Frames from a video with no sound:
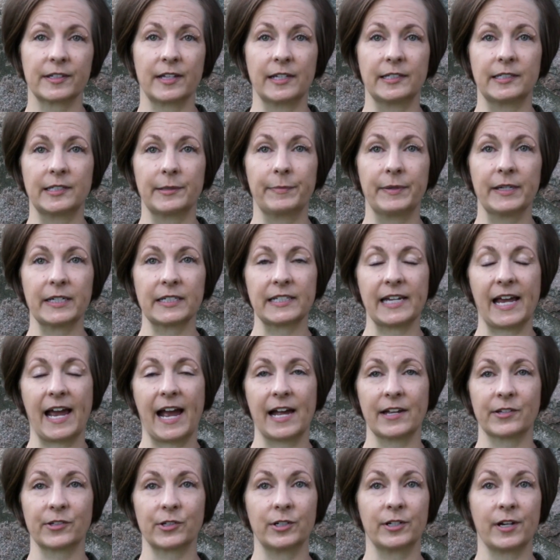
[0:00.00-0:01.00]
that depict
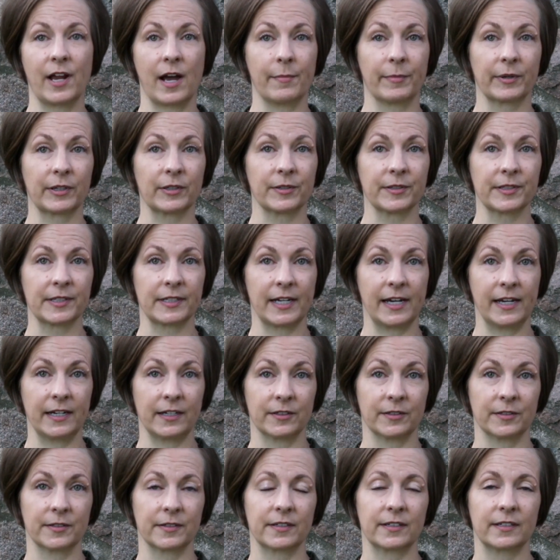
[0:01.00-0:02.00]
astronomical
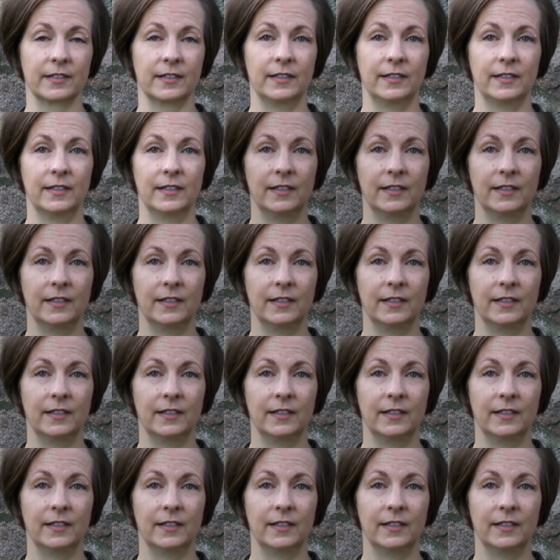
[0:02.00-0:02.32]
cycles.